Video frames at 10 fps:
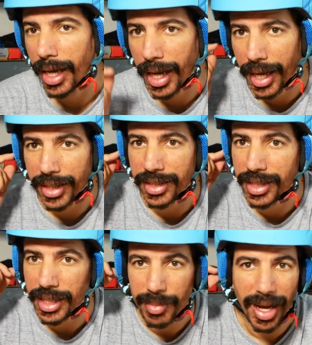and
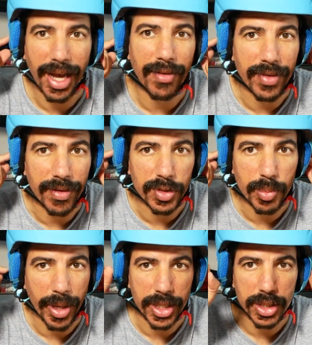these might have enough
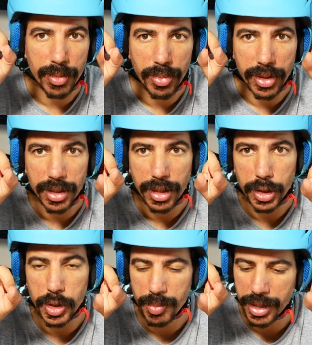space to put the
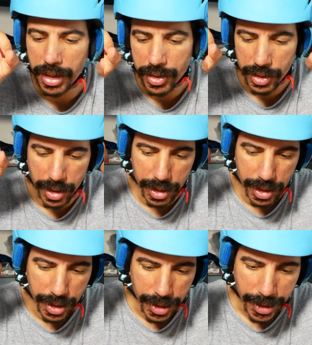little speakers on
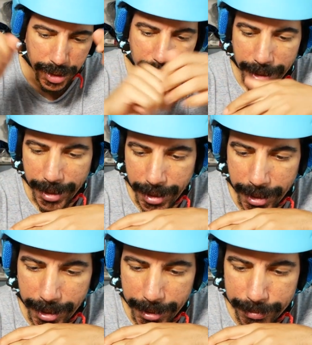
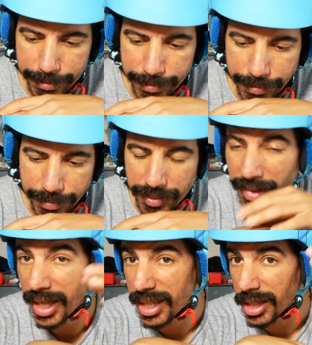um,
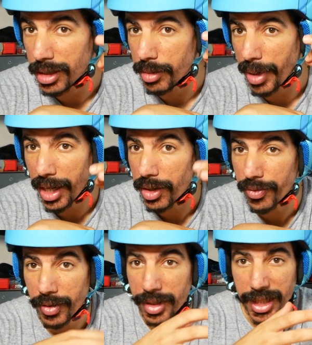and then a little
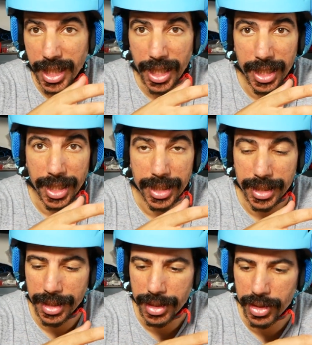microphone and I think
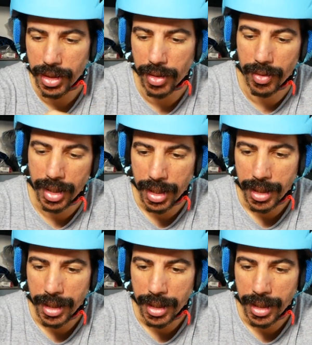that's it. So